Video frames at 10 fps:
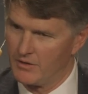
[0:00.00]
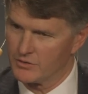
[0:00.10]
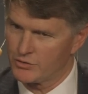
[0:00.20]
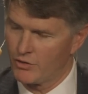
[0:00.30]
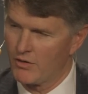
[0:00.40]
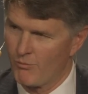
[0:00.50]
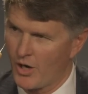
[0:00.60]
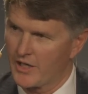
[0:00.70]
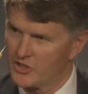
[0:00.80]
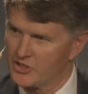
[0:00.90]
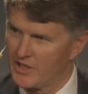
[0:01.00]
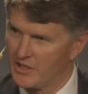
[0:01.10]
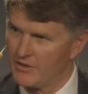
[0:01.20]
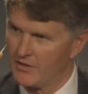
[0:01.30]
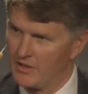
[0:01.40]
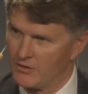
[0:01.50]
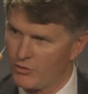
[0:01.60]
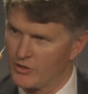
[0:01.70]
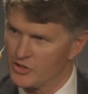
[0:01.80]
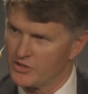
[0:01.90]
strong market share in, in
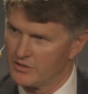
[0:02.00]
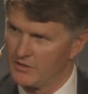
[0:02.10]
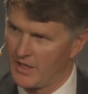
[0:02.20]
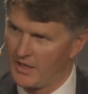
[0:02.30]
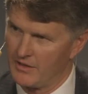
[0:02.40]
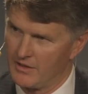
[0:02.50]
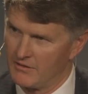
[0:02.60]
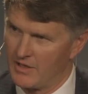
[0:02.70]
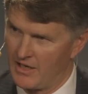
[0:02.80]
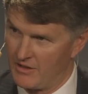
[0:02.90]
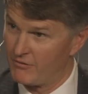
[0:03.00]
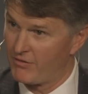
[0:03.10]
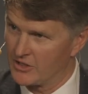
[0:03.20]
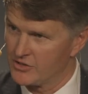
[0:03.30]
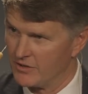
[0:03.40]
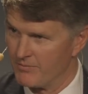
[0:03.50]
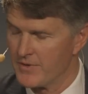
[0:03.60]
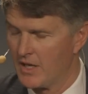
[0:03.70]
Christian and in and in fiction.